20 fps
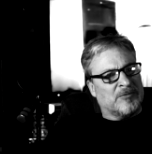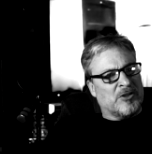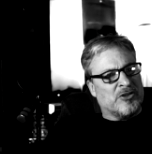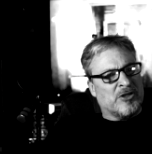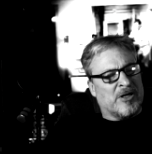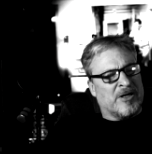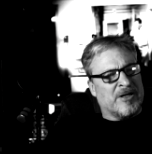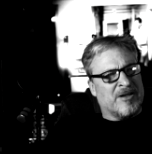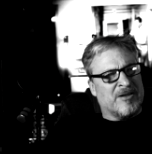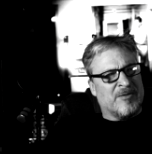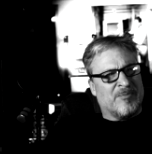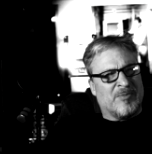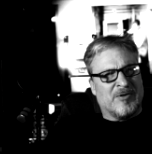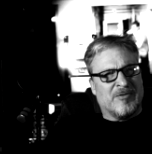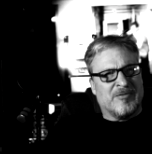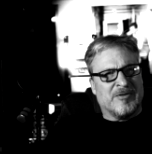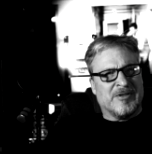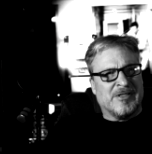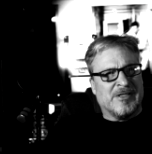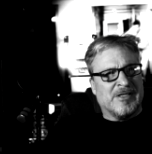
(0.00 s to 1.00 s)
Johnny and the
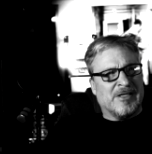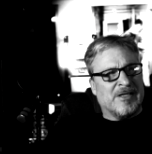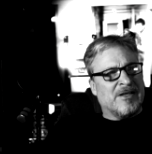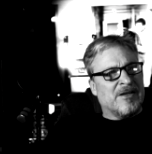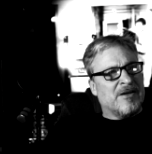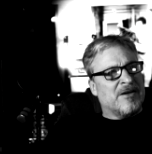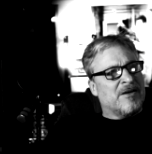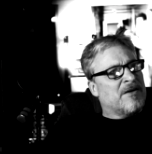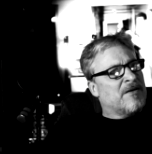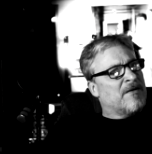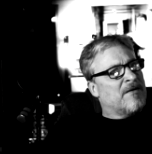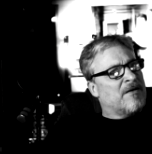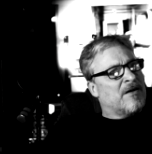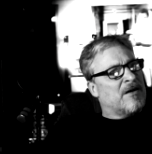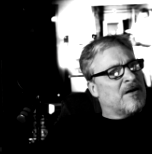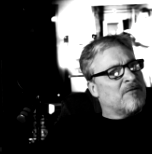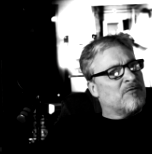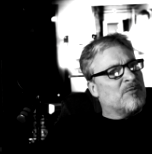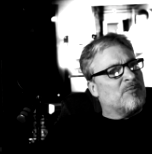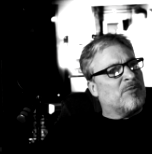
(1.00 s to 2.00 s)
Pony,
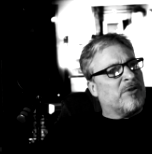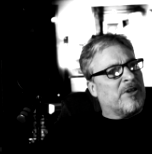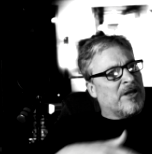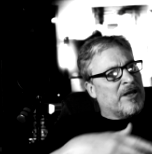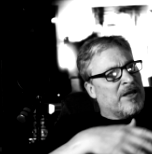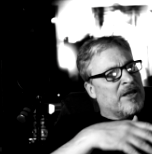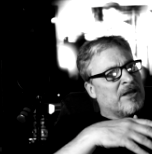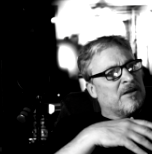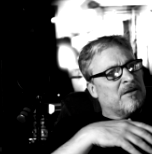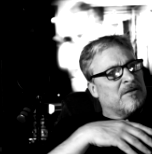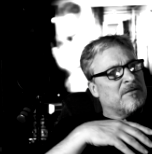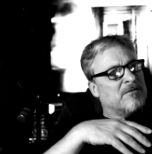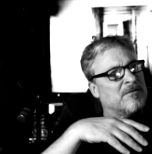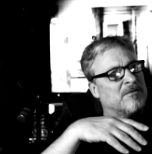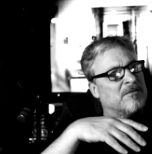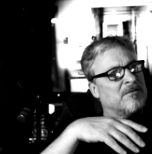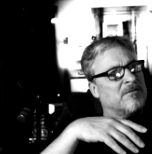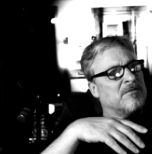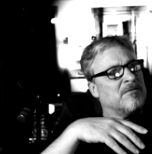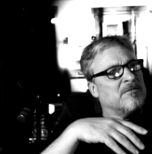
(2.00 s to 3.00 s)
would play
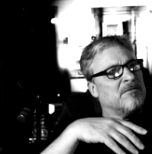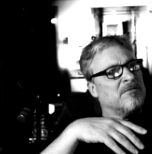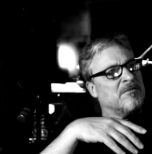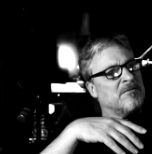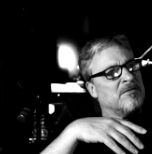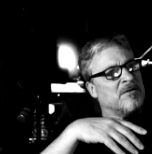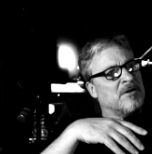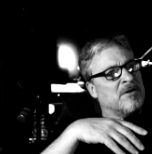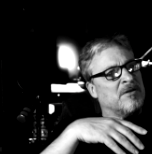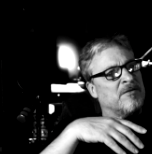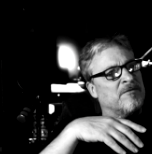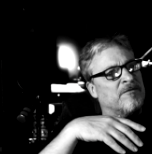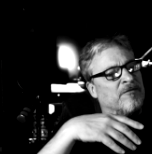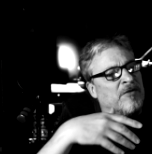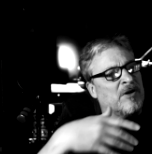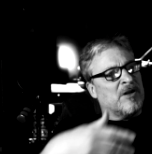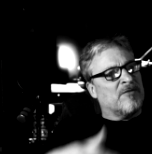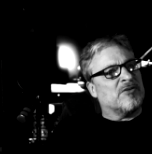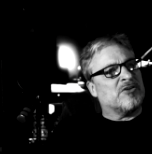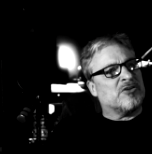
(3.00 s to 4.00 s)
in
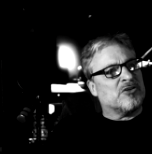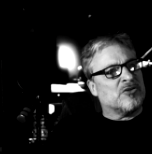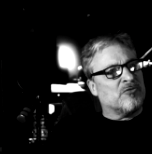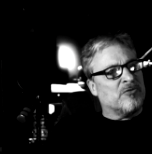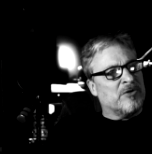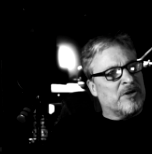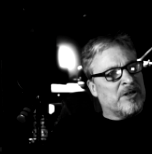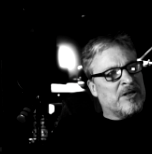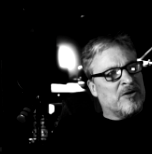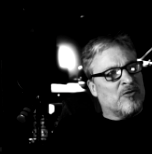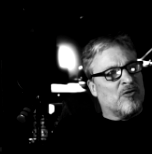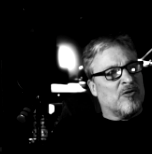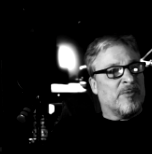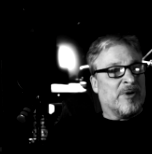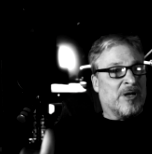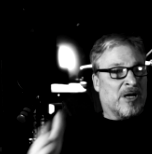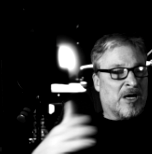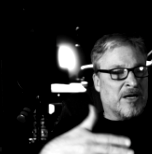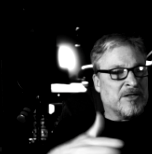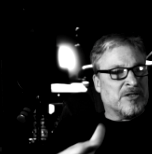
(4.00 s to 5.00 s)
front of a screen or
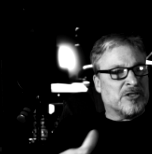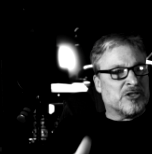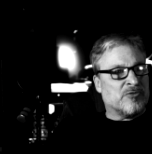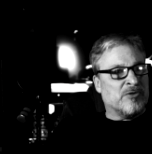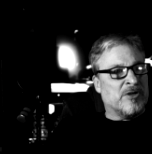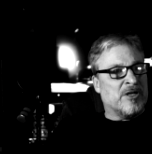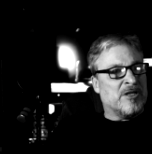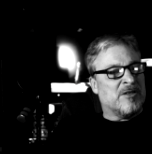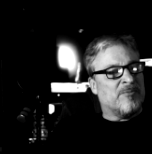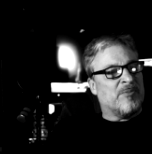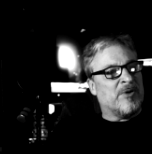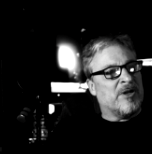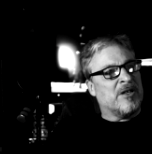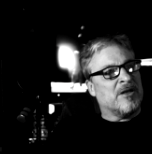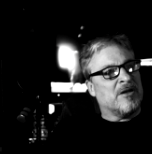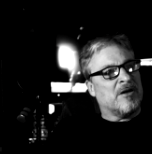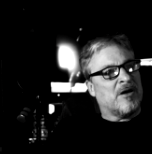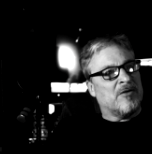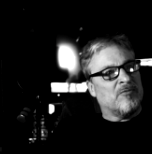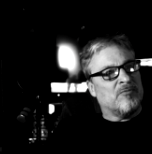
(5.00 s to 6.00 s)
behind a screen,
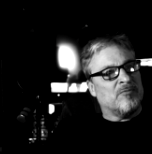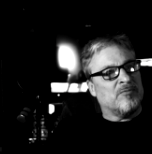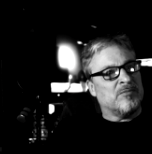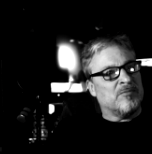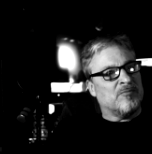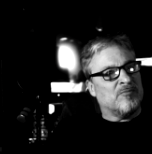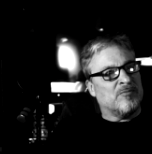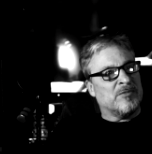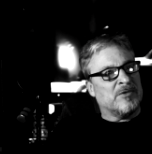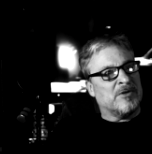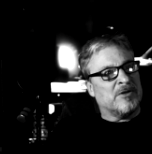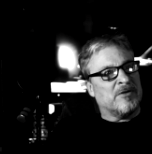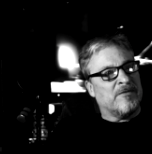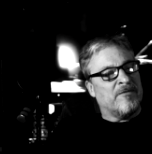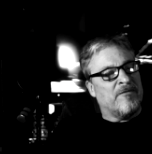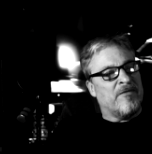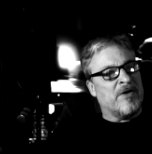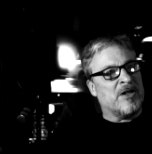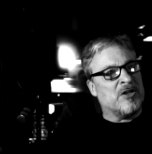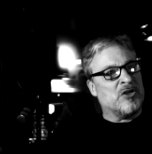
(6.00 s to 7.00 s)
depending on the
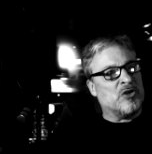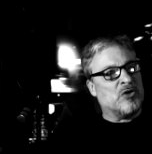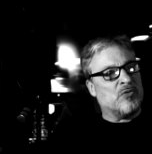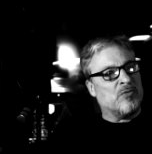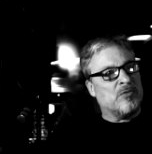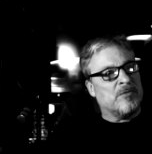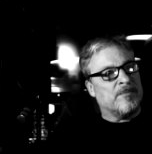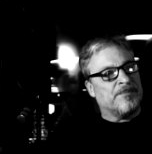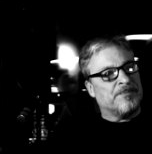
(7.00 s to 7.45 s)
venue,